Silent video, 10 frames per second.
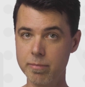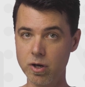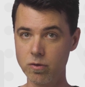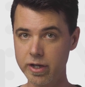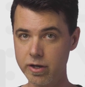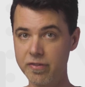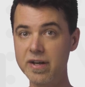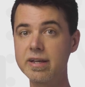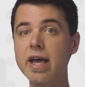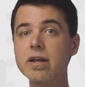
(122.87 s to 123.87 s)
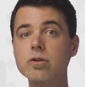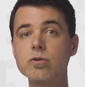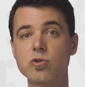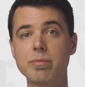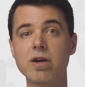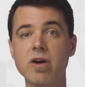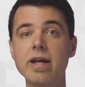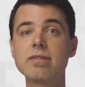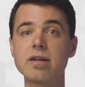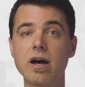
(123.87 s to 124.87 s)
but only an authenticated user may
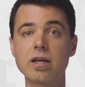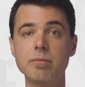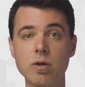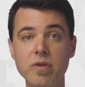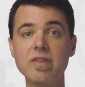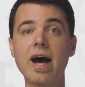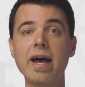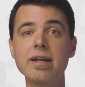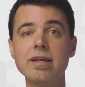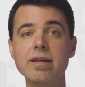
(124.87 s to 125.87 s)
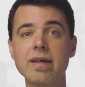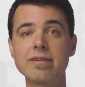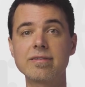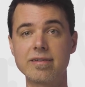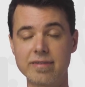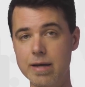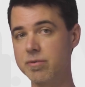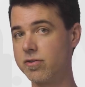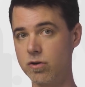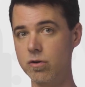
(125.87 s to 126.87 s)
write the document with the ID that's the same
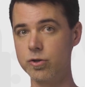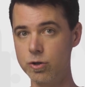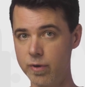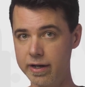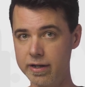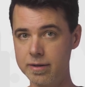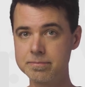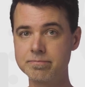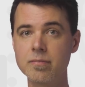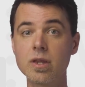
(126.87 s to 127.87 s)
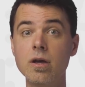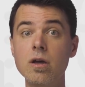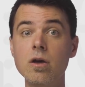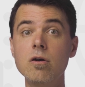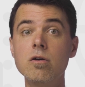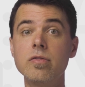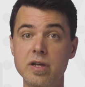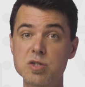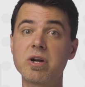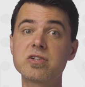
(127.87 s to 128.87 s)
as their own UID.
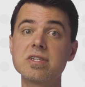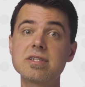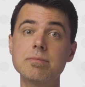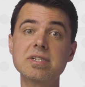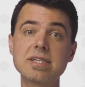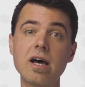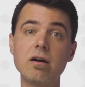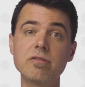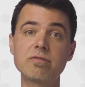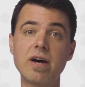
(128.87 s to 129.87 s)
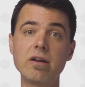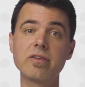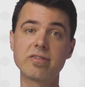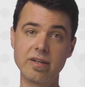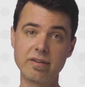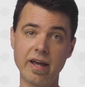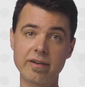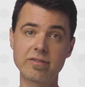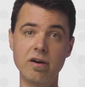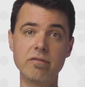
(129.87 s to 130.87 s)
The expressions themselves follow the
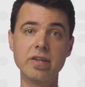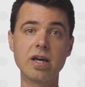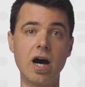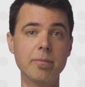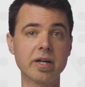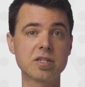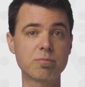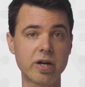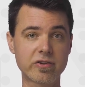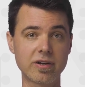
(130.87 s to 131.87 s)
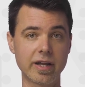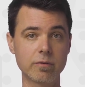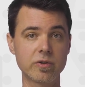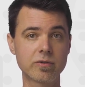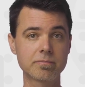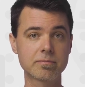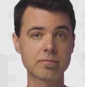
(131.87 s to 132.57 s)
syntax of the common expression language.